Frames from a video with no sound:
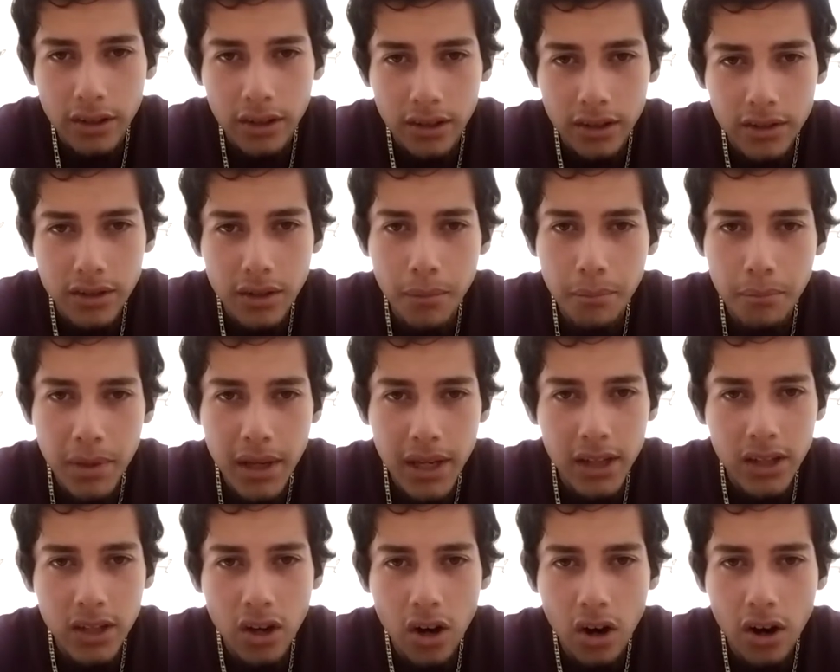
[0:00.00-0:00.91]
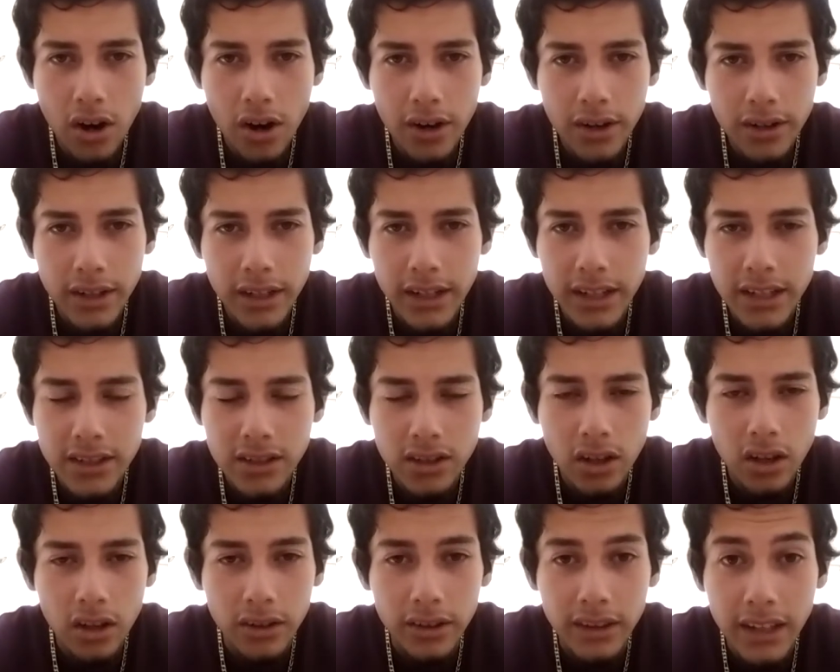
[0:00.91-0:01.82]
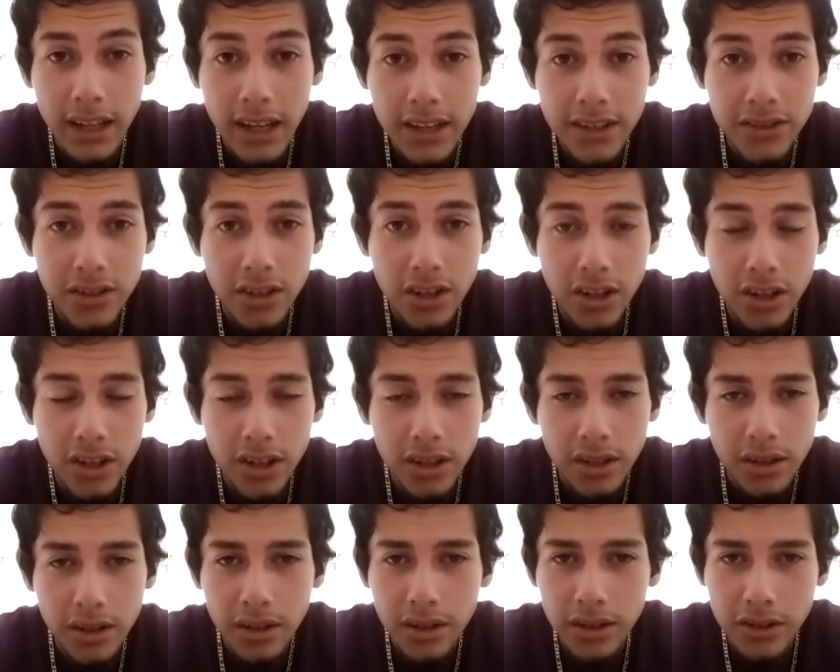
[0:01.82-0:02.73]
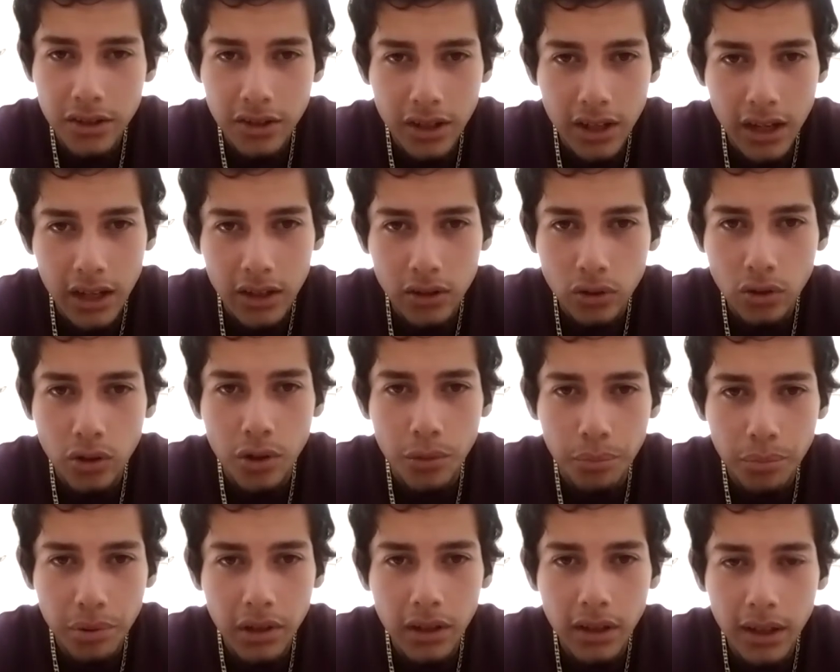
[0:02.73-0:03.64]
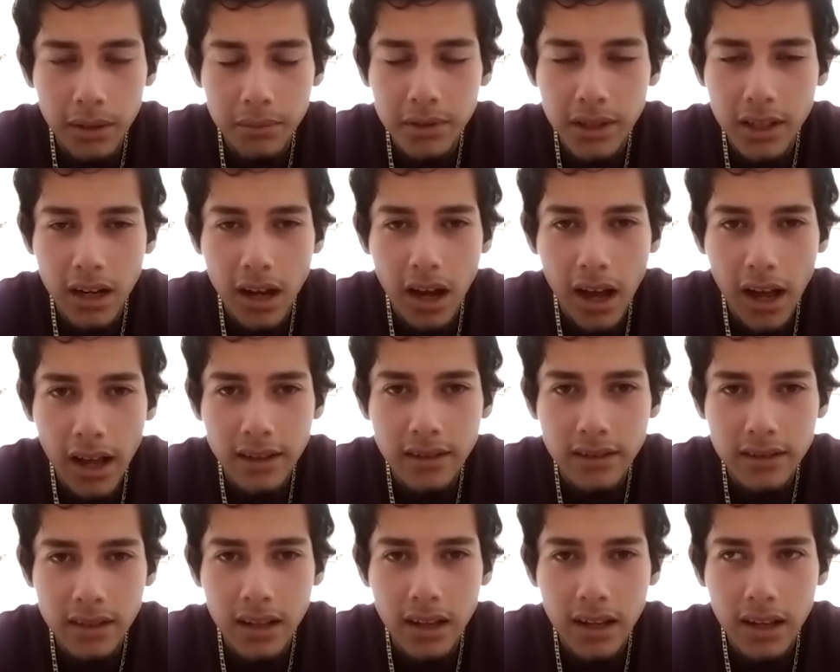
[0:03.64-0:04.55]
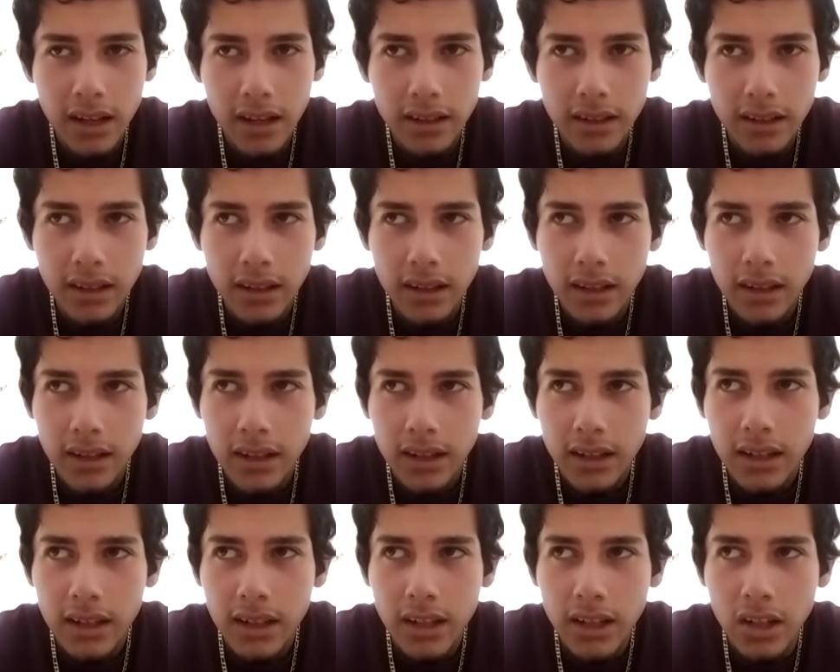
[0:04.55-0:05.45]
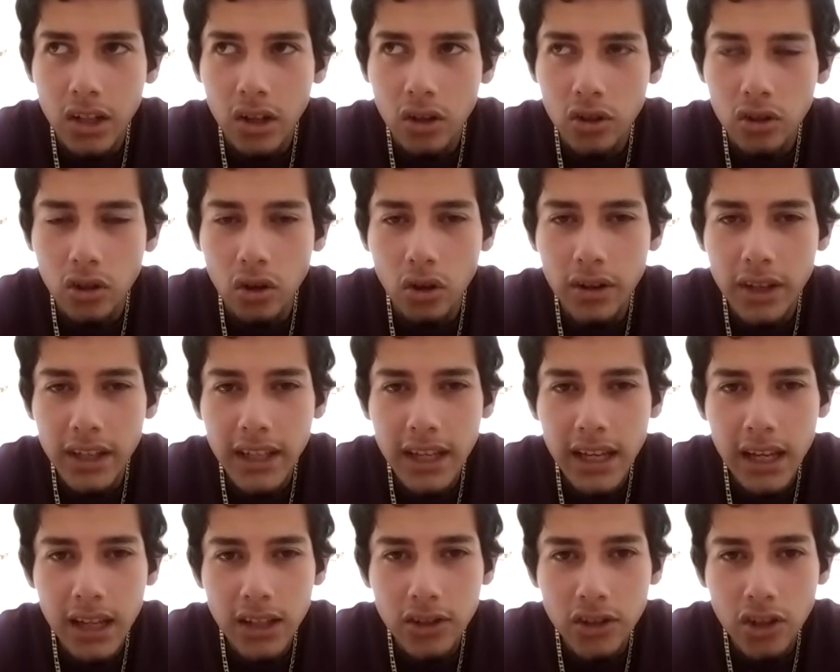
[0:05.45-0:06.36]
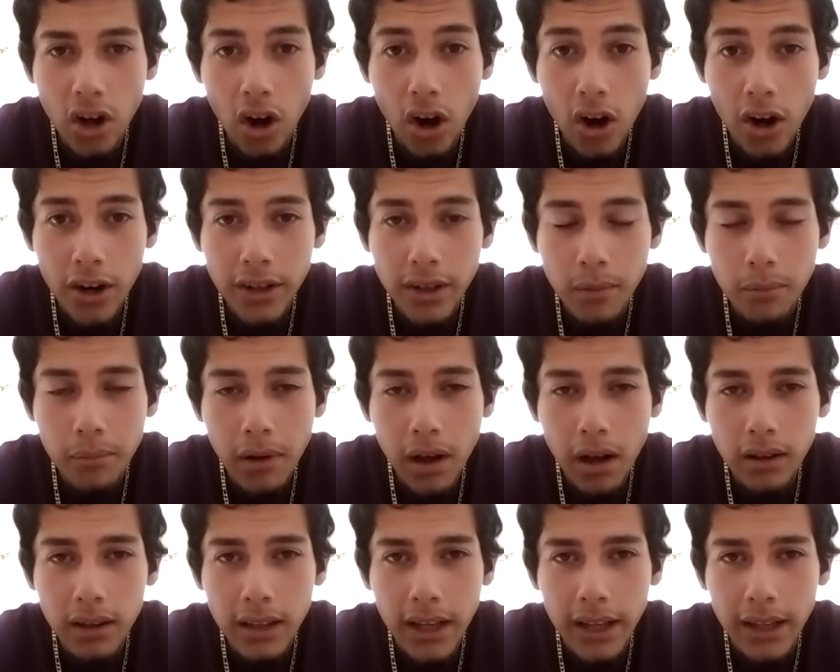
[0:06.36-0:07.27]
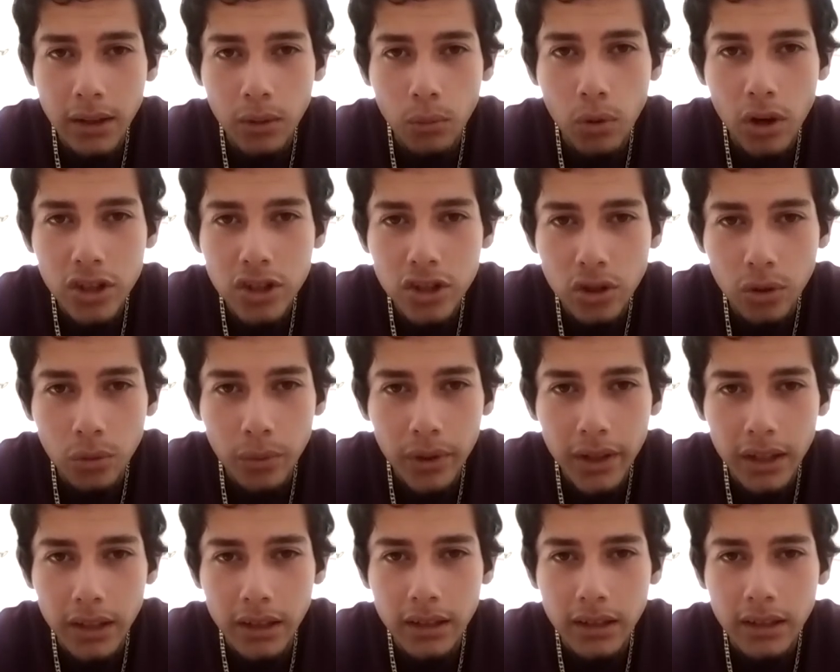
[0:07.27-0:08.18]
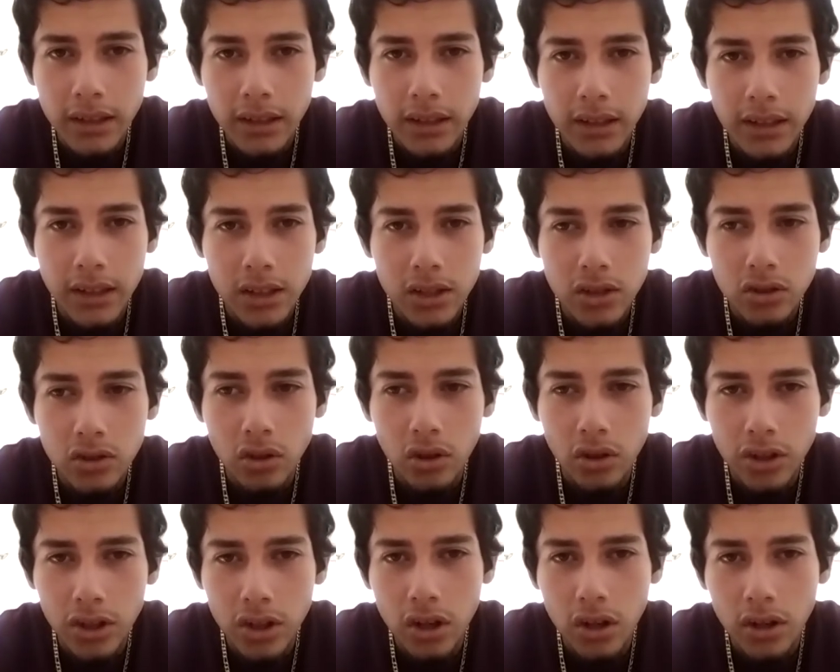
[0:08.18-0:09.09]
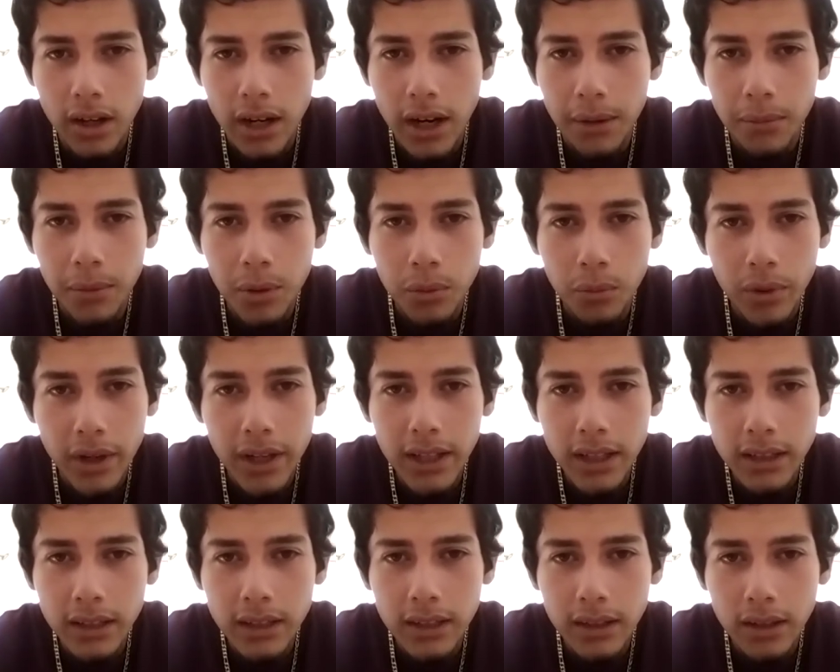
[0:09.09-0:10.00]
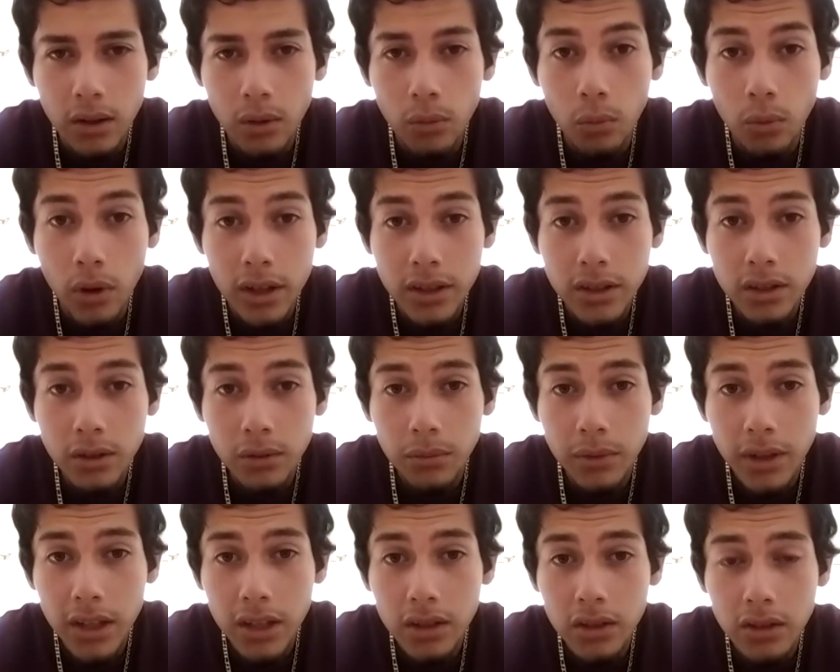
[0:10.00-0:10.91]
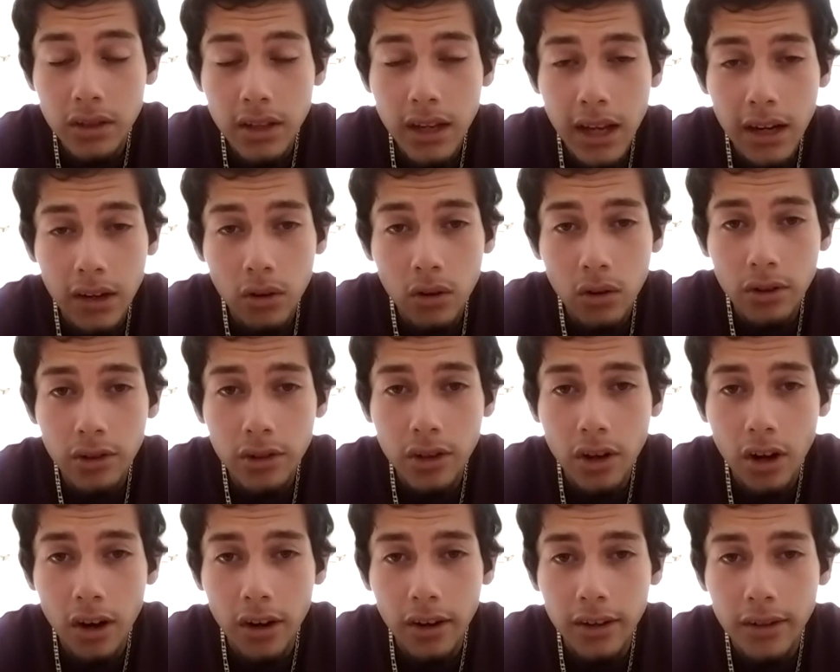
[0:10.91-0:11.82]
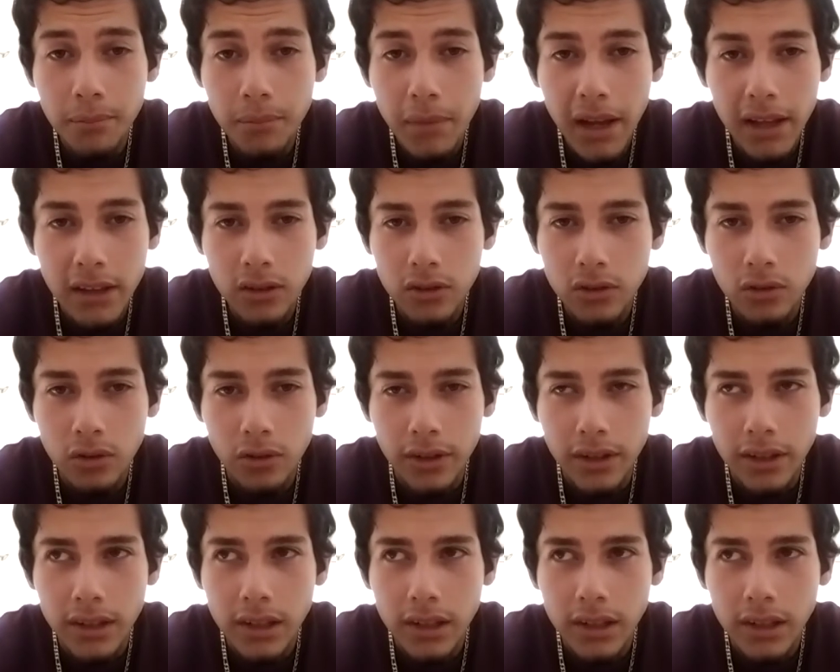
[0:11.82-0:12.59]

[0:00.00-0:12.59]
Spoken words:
There's a big yard and it's all desert. You gotta do your pull-ups in the hot sun. You only get a yard about like once a week. So every week, once a week, you gotta go to yard, mandatory.